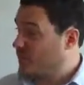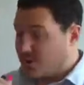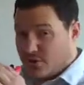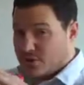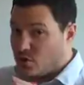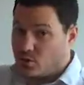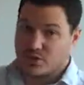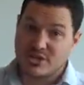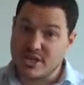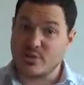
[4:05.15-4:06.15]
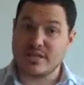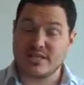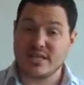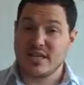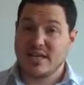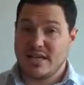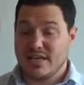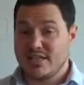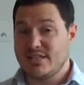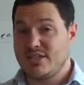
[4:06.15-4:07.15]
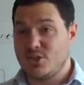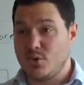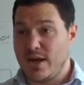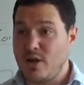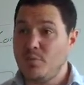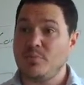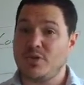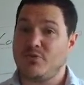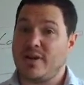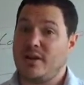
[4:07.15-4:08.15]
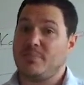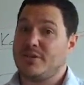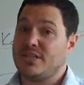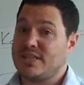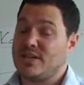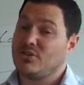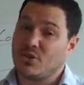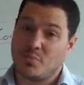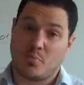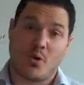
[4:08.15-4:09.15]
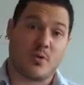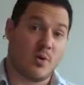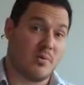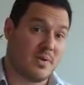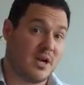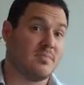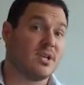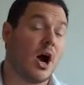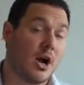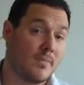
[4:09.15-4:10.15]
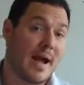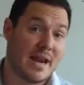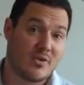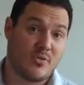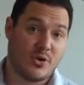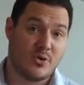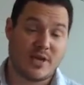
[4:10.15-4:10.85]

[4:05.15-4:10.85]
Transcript: you know, this whole series is to help develop this skill to the point where it becomes automatic for you,